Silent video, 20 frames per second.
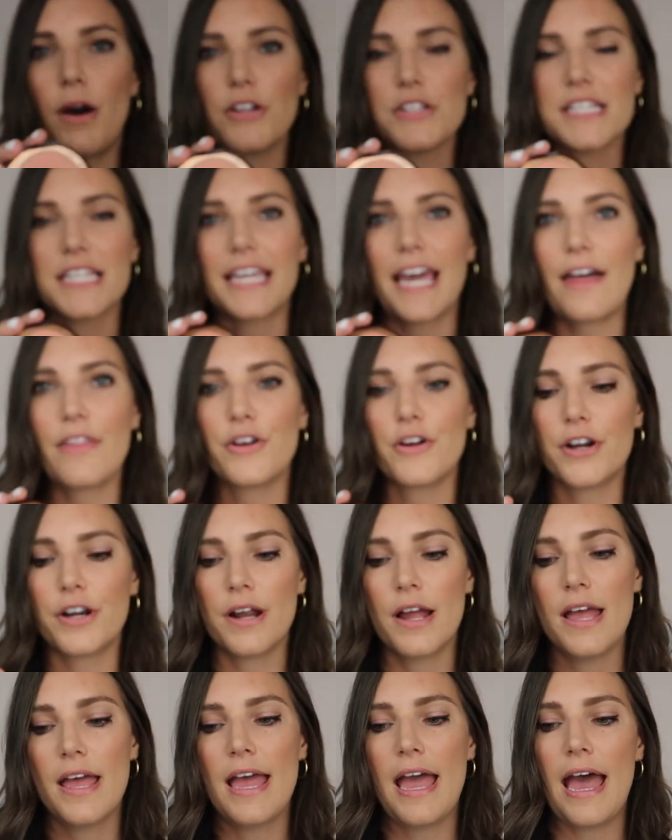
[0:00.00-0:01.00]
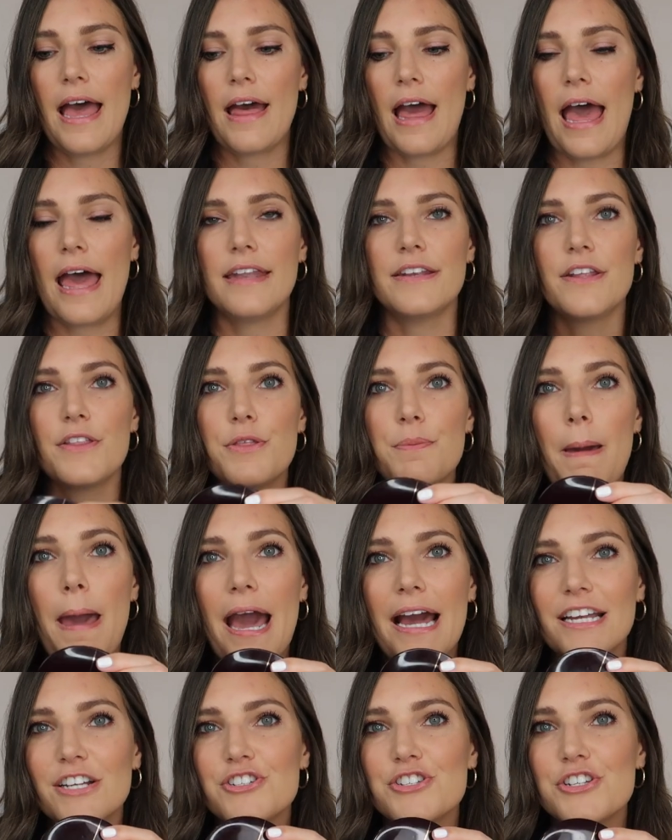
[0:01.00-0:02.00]
all together. And the
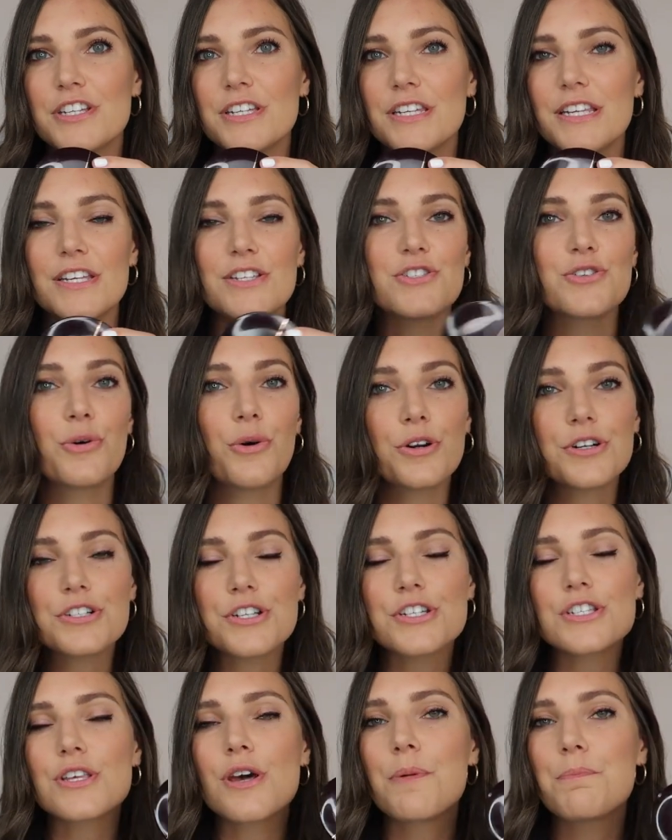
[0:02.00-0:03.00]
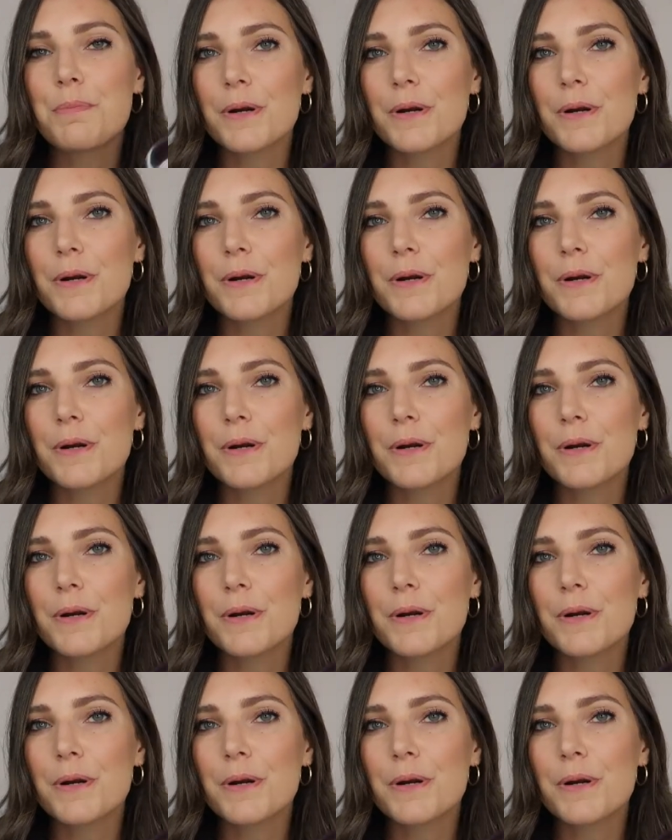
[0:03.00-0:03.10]
packaging is gorgeous,